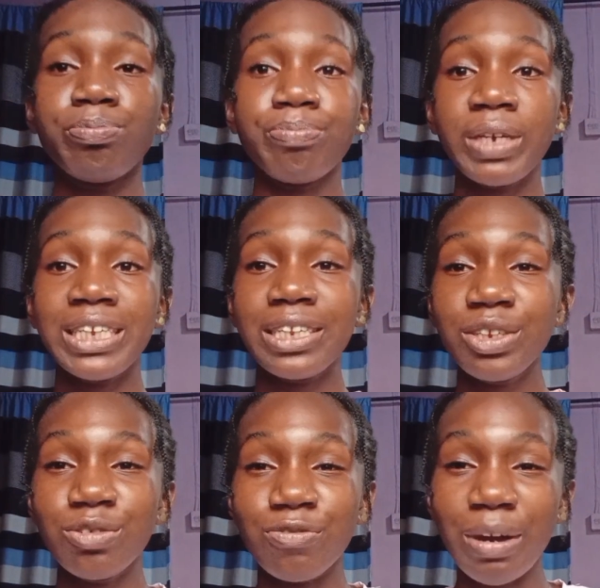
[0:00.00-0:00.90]
Basically
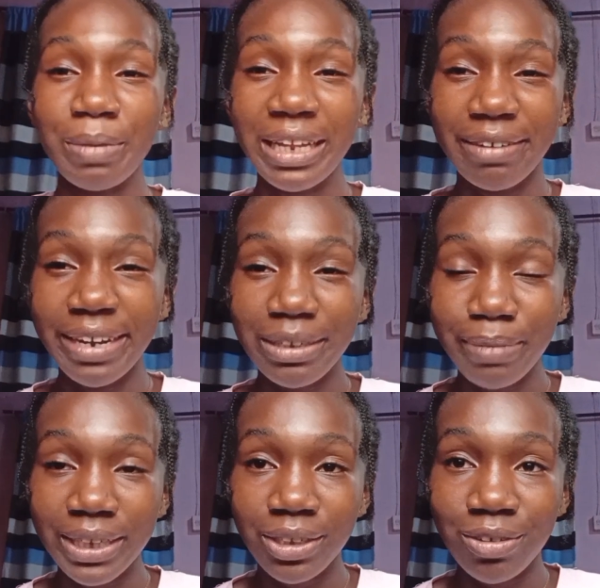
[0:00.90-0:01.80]
to familiarize
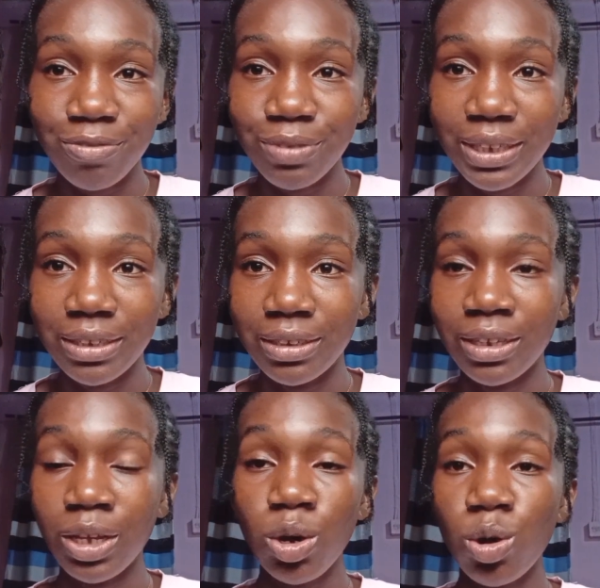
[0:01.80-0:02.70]
myself with the
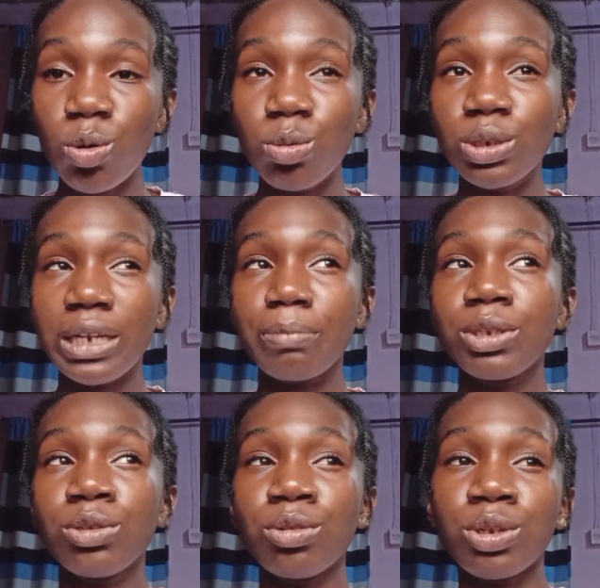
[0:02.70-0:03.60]
whole jam
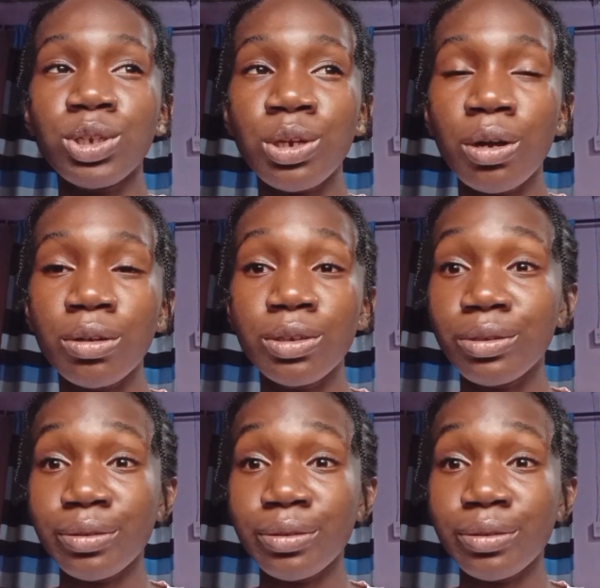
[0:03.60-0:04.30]
structure.